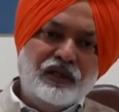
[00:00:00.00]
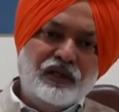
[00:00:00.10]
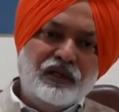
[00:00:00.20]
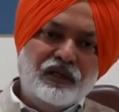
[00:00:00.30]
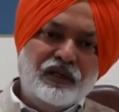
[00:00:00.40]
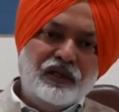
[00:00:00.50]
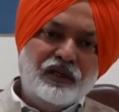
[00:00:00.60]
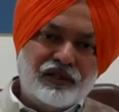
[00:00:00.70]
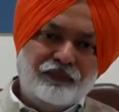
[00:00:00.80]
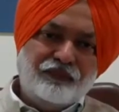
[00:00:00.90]
from
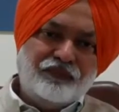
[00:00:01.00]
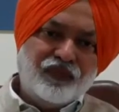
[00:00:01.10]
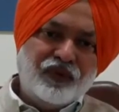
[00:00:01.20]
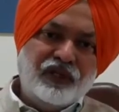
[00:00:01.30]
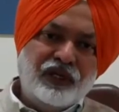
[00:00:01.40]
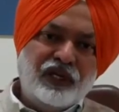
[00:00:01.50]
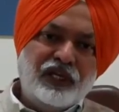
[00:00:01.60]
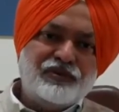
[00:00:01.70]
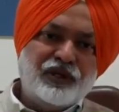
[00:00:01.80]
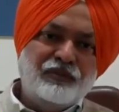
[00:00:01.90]
police, the
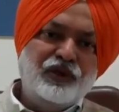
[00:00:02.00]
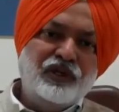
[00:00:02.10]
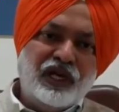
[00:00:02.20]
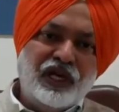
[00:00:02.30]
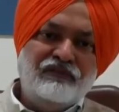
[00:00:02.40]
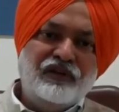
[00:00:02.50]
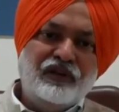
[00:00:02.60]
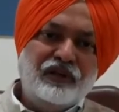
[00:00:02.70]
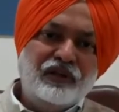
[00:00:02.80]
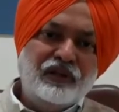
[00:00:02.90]
claims tribunal have
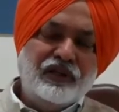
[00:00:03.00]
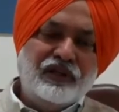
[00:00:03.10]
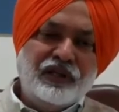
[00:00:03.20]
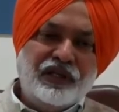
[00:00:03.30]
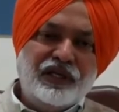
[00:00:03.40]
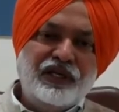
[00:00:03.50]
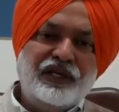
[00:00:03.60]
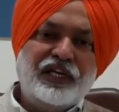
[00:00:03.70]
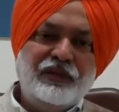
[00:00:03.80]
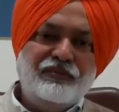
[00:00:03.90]
the
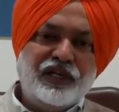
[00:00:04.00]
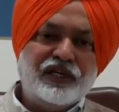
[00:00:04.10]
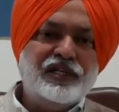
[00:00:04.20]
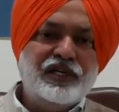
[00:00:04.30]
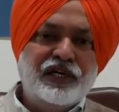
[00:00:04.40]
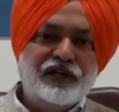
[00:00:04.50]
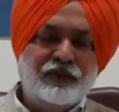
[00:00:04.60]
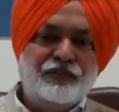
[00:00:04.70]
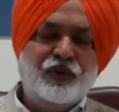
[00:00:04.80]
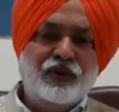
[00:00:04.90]
interim accident
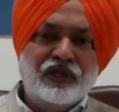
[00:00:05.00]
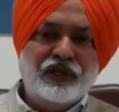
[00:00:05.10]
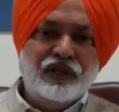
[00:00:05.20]
report.